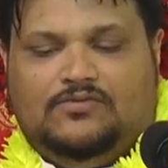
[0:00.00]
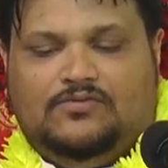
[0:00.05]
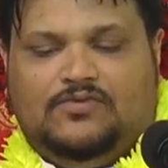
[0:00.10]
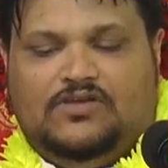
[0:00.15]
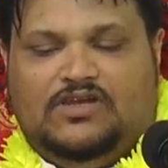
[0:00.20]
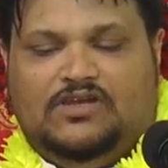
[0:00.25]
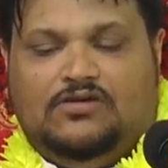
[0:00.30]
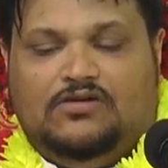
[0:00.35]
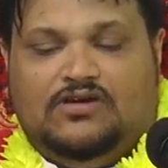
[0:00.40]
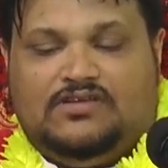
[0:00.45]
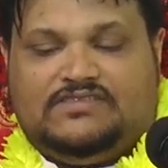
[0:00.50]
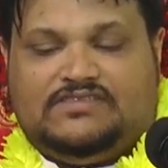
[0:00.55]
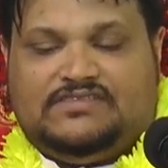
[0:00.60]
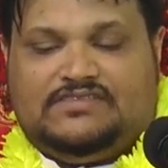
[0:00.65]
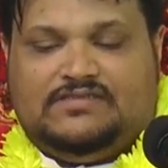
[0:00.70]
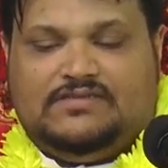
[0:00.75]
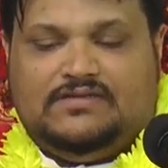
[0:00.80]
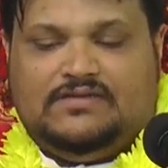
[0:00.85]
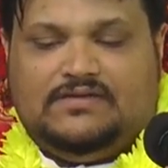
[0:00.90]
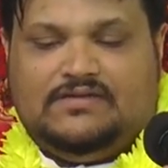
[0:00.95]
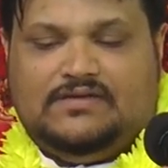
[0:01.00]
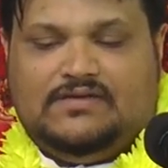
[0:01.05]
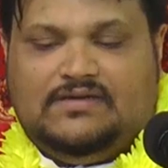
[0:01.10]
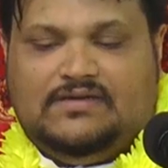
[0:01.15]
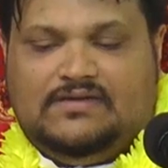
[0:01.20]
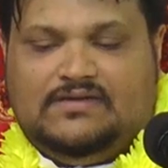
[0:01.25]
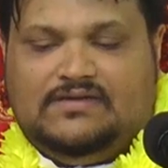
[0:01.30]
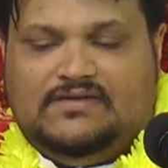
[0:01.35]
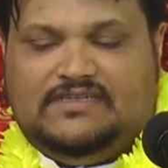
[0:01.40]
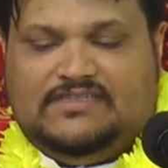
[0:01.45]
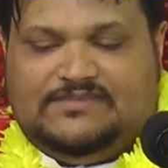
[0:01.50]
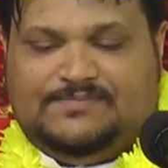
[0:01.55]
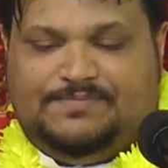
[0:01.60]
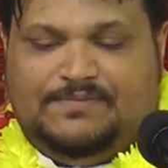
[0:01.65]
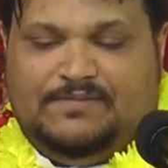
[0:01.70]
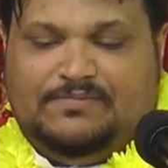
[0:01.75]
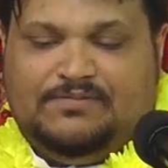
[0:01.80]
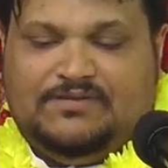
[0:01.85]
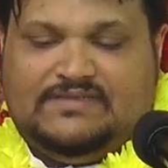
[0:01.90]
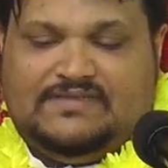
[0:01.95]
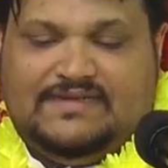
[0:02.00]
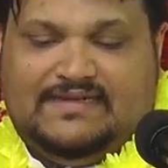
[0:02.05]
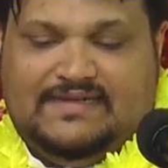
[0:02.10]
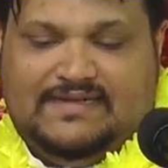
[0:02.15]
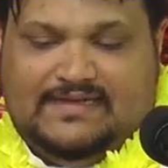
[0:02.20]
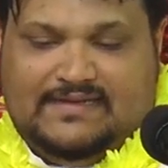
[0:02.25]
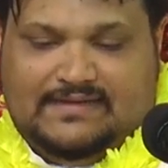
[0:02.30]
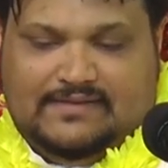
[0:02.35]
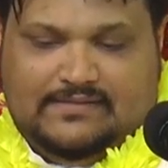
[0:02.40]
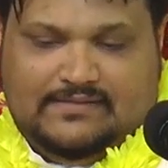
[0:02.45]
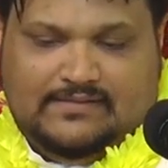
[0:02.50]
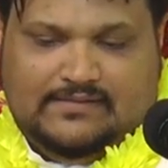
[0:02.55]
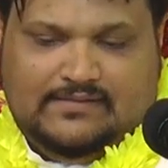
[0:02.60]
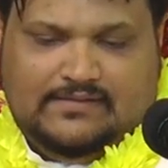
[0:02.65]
We lost these people today.